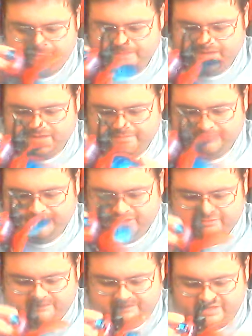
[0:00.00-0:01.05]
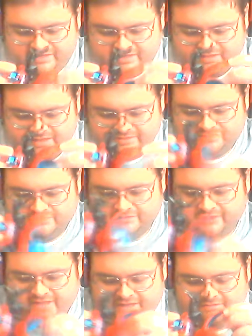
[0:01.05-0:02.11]
like a propeller fan that allows him to
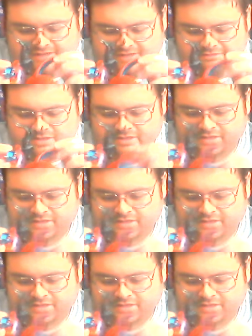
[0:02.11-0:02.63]
fly around.